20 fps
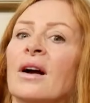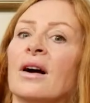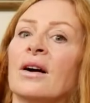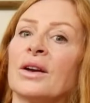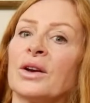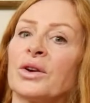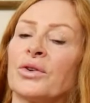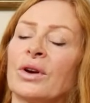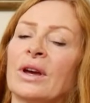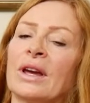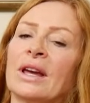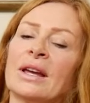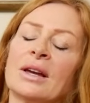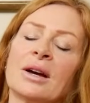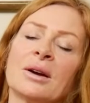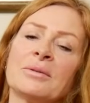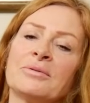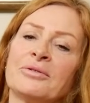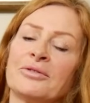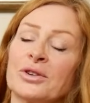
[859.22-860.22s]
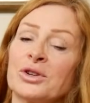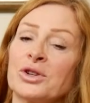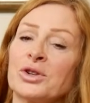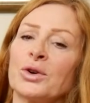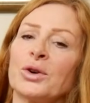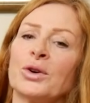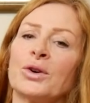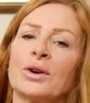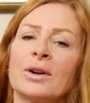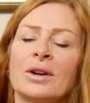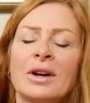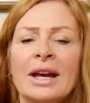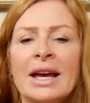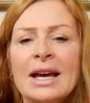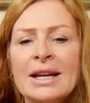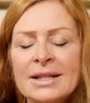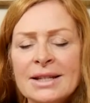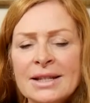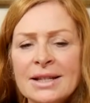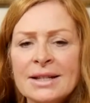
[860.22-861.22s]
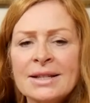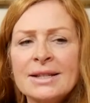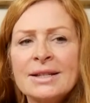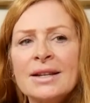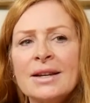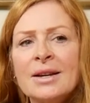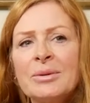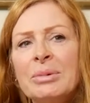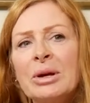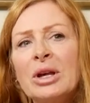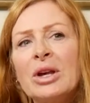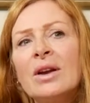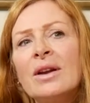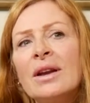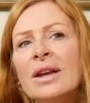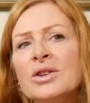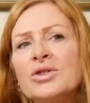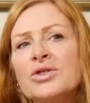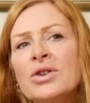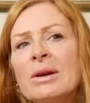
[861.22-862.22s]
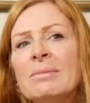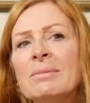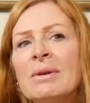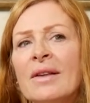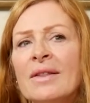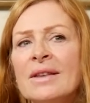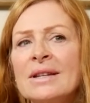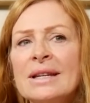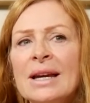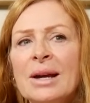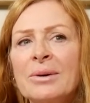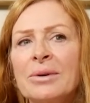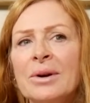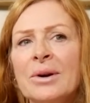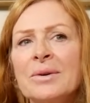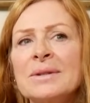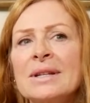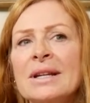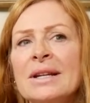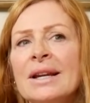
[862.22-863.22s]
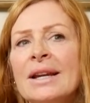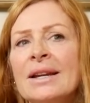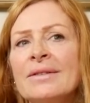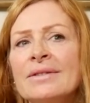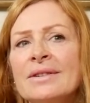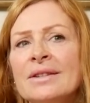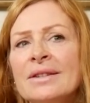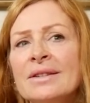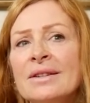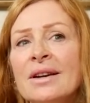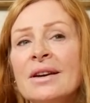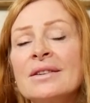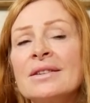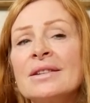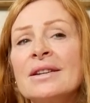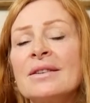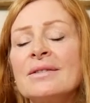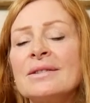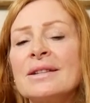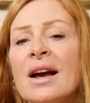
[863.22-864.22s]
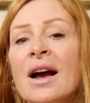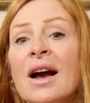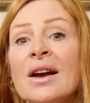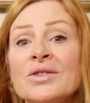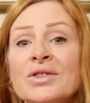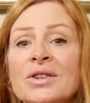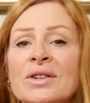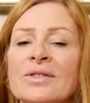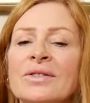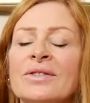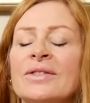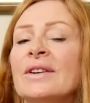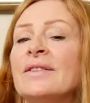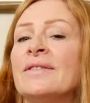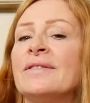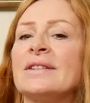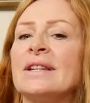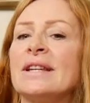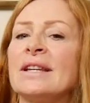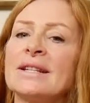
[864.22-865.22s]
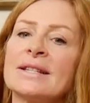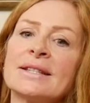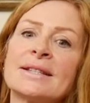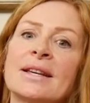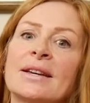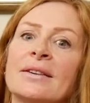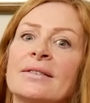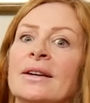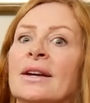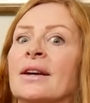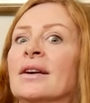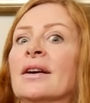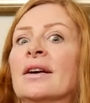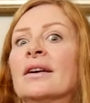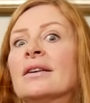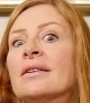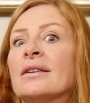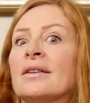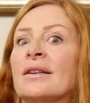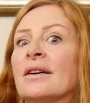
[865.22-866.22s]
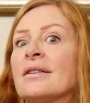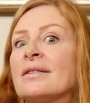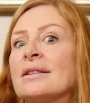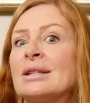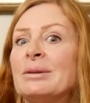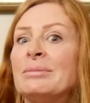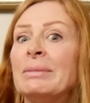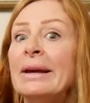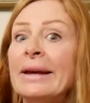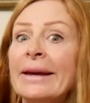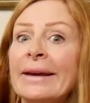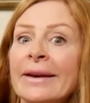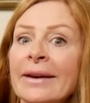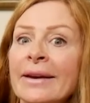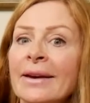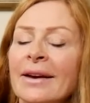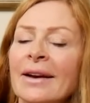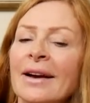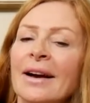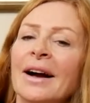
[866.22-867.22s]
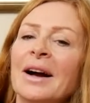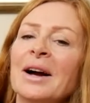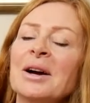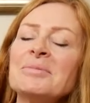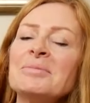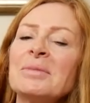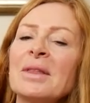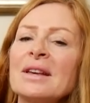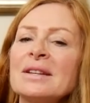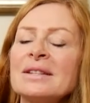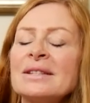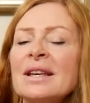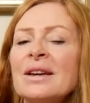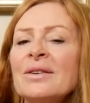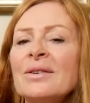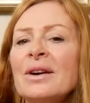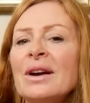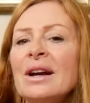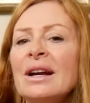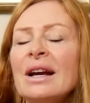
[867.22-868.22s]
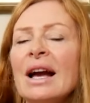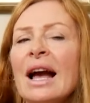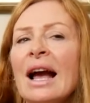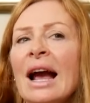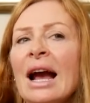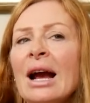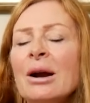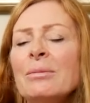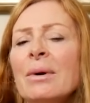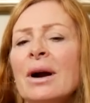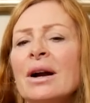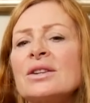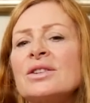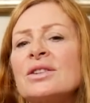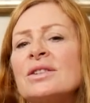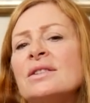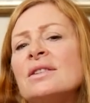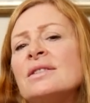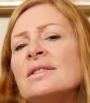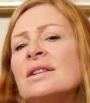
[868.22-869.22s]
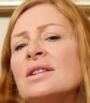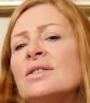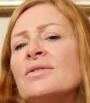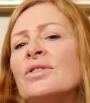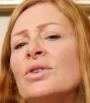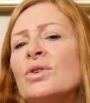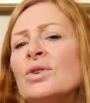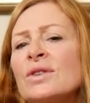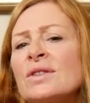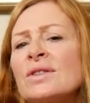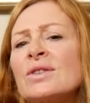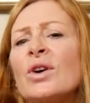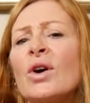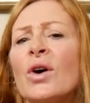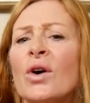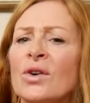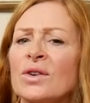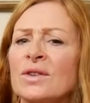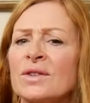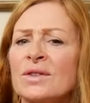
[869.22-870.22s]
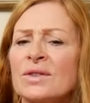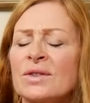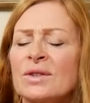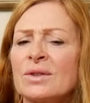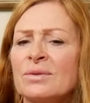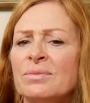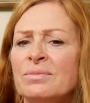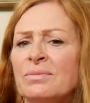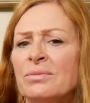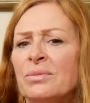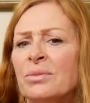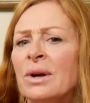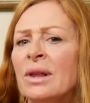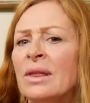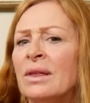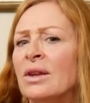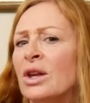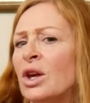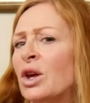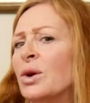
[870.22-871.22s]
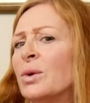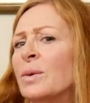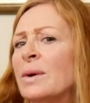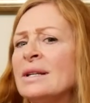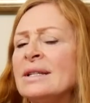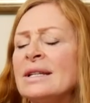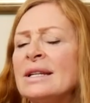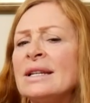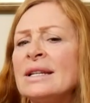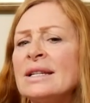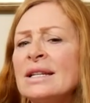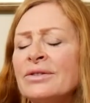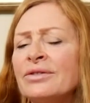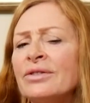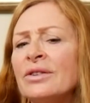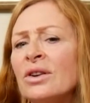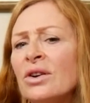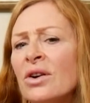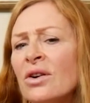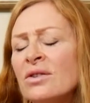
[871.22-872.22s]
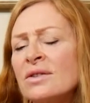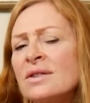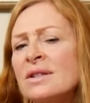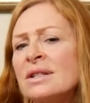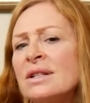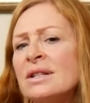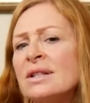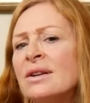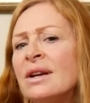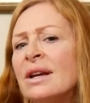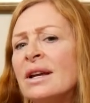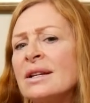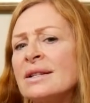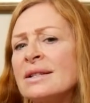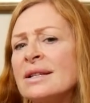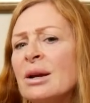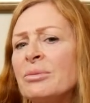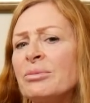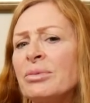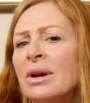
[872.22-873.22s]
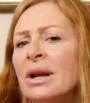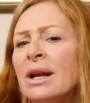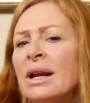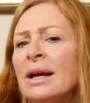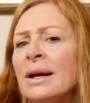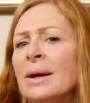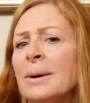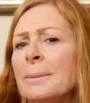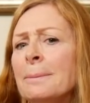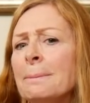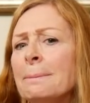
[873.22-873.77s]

I agree, for sure. And I had this peculiar dream the other day where I was going to live until I was 150. So good luck to me. How much does a divorce cost with you? Is it a different cost to doing it separately?